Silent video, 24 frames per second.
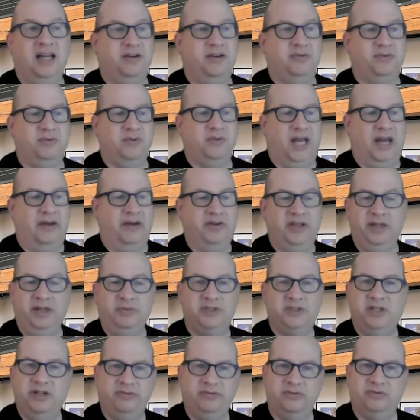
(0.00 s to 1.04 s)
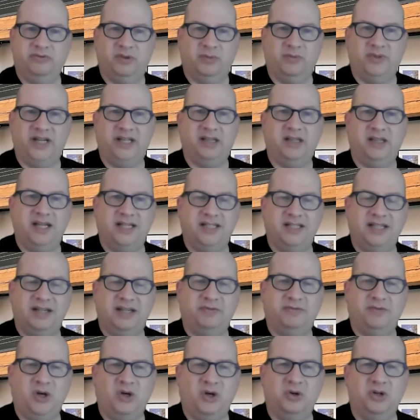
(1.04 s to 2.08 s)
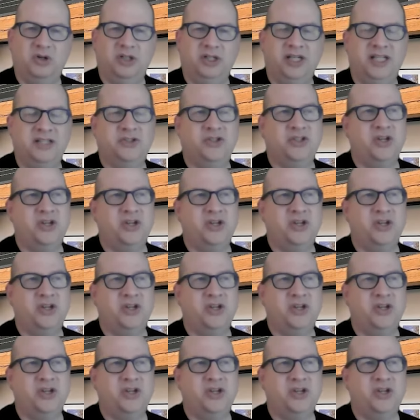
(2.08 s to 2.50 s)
And everything was different from, like, that day forward.